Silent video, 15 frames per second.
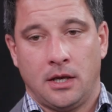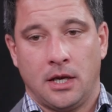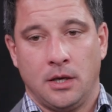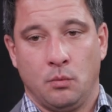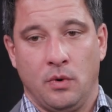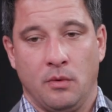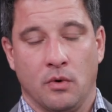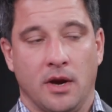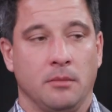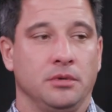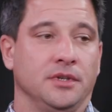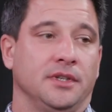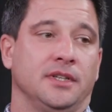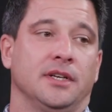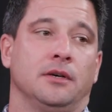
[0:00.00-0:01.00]
and we were
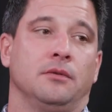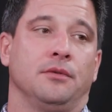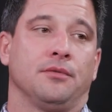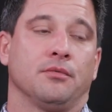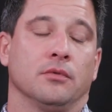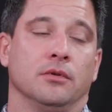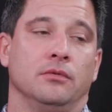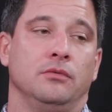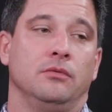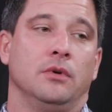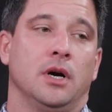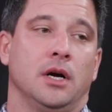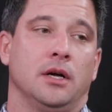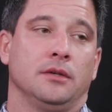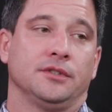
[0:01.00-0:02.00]
able to tell
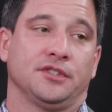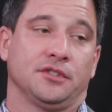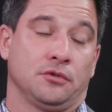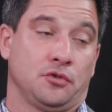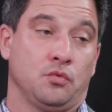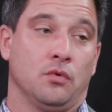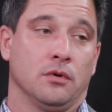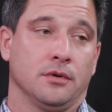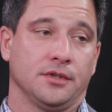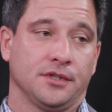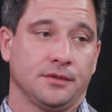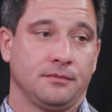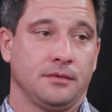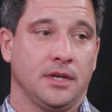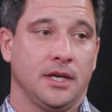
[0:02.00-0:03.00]
through uh, search
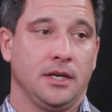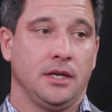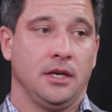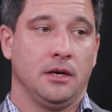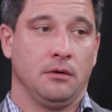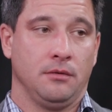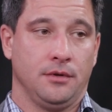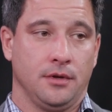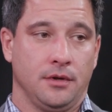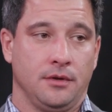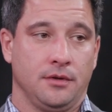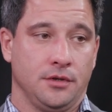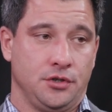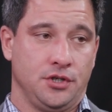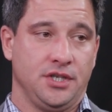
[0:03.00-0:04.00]
warrants that you know the
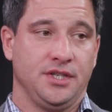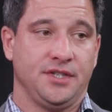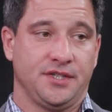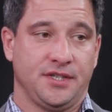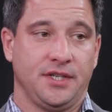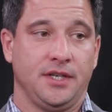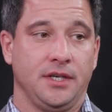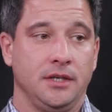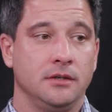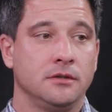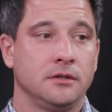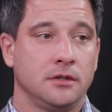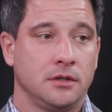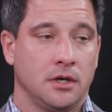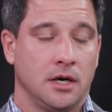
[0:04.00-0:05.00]
the GC
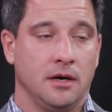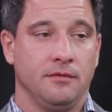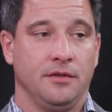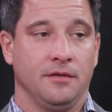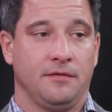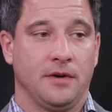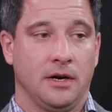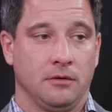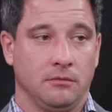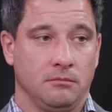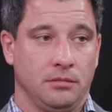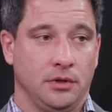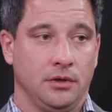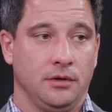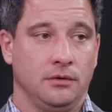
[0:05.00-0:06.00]
of the
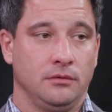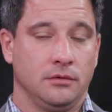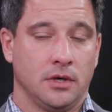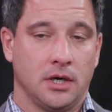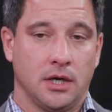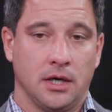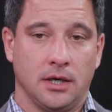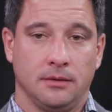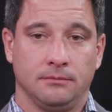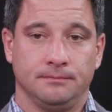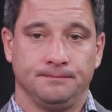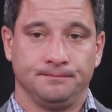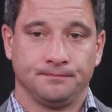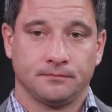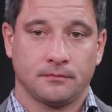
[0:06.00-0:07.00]
Fontainebleau
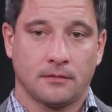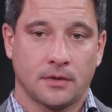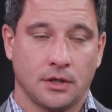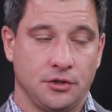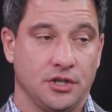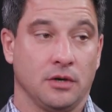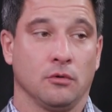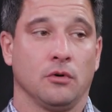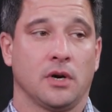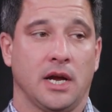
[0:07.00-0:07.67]
um, general